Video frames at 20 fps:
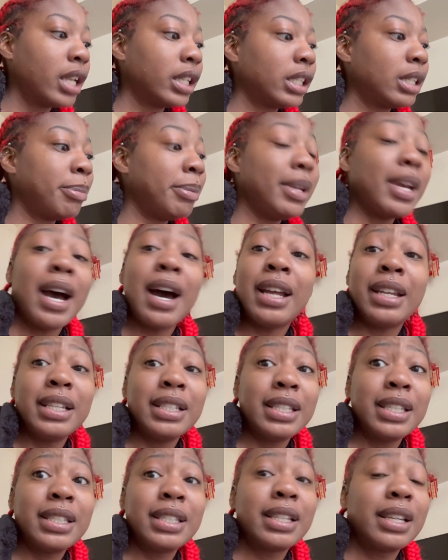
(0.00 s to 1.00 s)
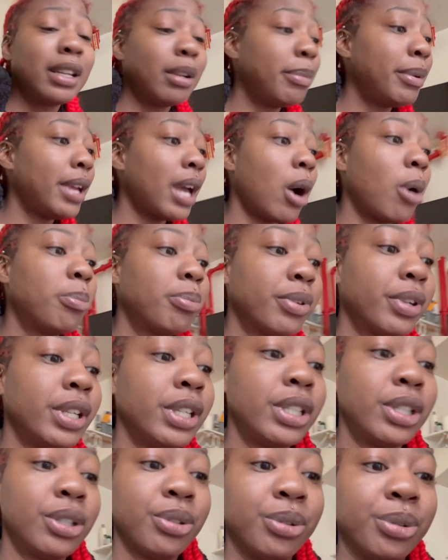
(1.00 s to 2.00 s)
to be honest, it's going to be out pretty
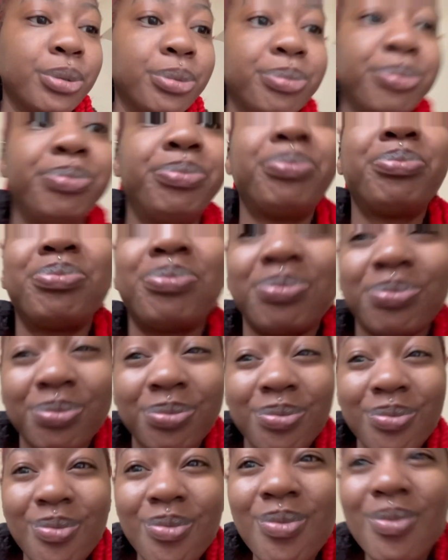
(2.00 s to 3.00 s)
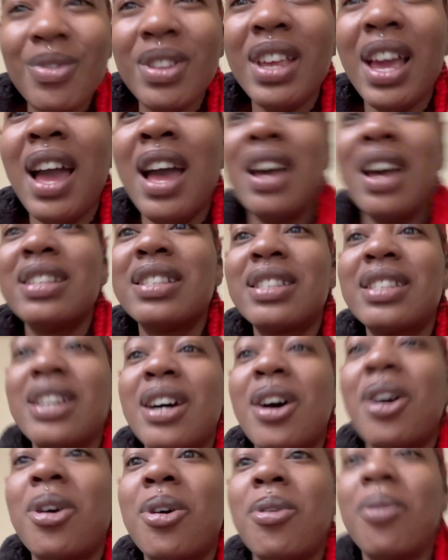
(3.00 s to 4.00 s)
soon.
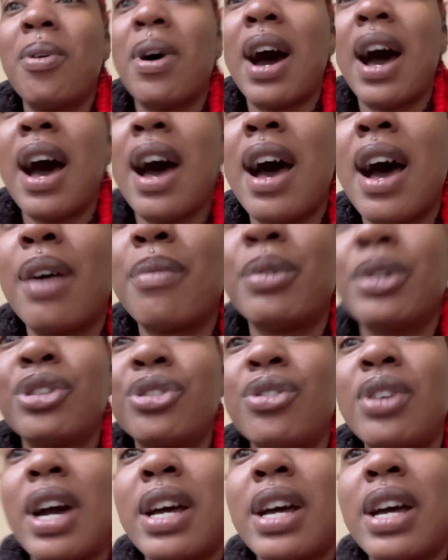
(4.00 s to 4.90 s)
So I want you